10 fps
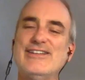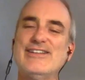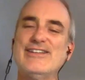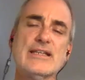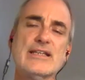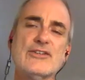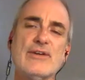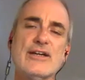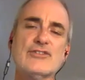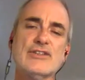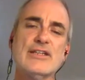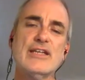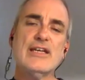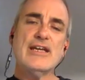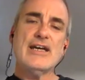is going in this direction,
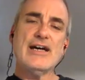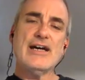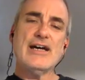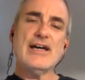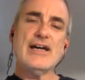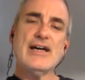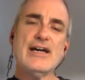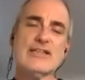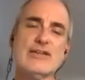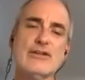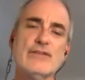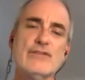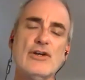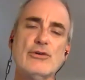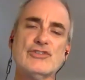sort of
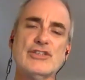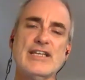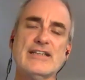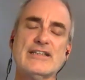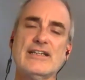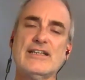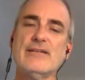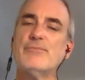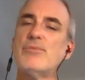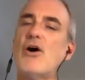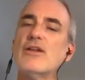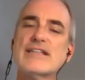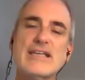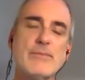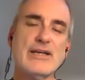notion that
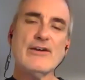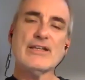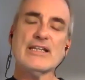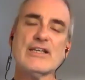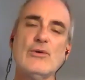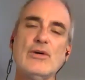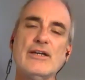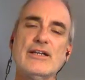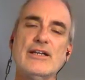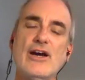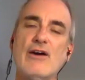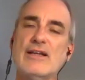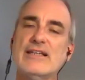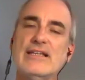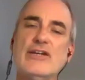policymakers and so on are
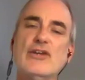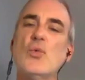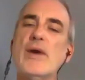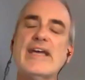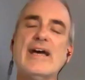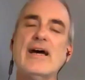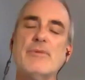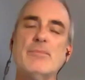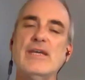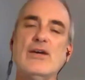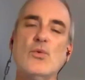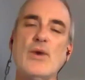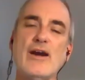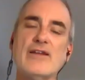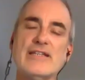suddenly going to wake up and be
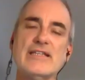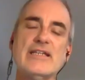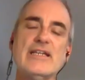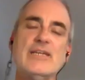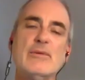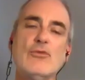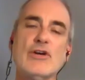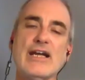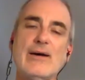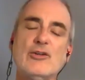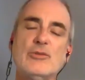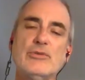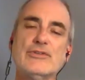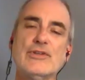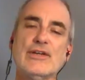aware that they need to be more accountable
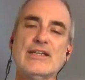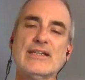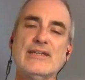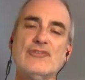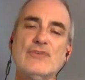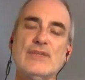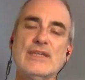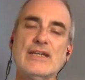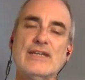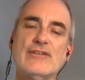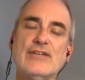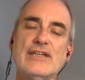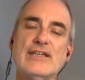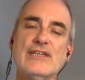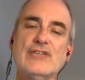to their constituents under the
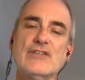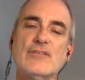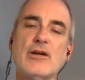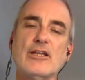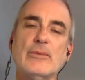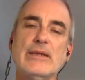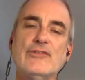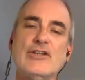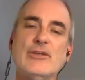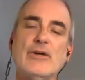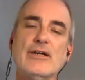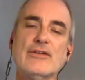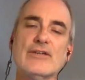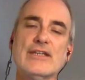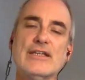conditions of parliamentary
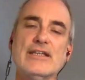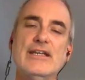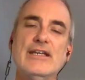democracy